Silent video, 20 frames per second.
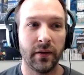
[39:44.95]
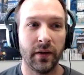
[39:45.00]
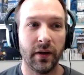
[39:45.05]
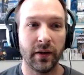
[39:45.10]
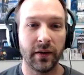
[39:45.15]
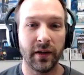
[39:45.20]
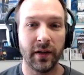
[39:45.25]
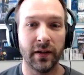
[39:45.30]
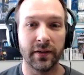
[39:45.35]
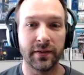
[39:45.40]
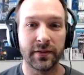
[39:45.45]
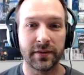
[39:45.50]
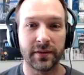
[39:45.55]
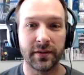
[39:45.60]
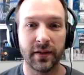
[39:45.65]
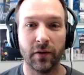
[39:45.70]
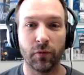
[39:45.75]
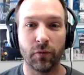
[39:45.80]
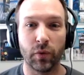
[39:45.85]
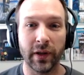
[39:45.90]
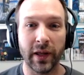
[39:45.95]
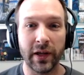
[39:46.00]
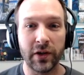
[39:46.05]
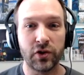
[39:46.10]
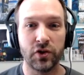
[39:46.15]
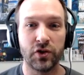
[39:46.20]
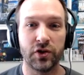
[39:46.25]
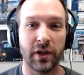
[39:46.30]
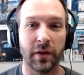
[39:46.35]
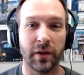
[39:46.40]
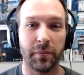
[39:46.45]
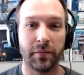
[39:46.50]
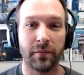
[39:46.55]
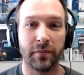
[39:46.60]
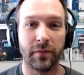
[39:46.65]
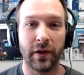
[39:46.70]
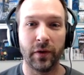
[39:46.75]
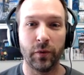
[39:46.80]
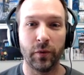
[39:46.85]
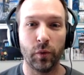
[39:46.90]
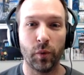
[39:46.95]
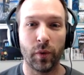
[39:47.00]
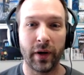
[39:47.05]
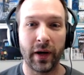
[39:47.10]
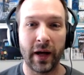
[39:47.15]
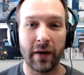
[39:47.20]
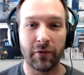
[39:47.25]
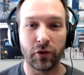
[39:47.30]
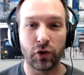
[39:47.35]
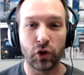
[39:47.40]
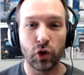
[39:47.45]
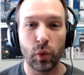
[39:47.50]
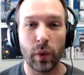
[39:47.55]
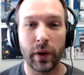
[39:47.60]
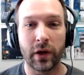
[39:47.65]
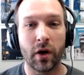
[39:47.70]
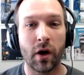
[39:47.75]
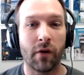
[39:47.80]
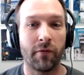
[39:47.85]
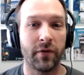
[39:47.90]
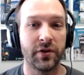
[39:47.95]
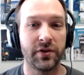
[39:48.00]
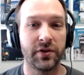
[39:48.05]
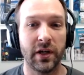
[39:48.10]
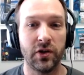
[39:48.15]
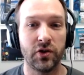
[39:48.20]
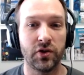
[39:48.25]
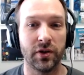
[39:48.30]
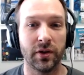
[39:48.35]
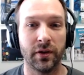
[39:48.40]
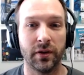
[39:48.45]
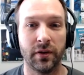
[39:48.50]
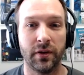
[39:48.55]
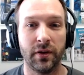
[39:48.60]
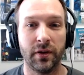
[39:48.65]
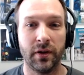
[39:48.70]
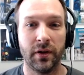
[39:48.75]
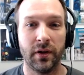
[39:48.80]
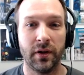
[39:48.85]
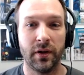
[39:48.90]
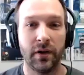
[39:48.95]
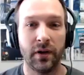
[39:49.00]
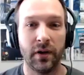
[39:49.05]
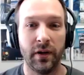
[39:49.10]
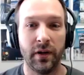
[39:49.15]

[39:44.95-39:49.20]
again, it's a relationship, right? We want to have a two way conversation. Yes.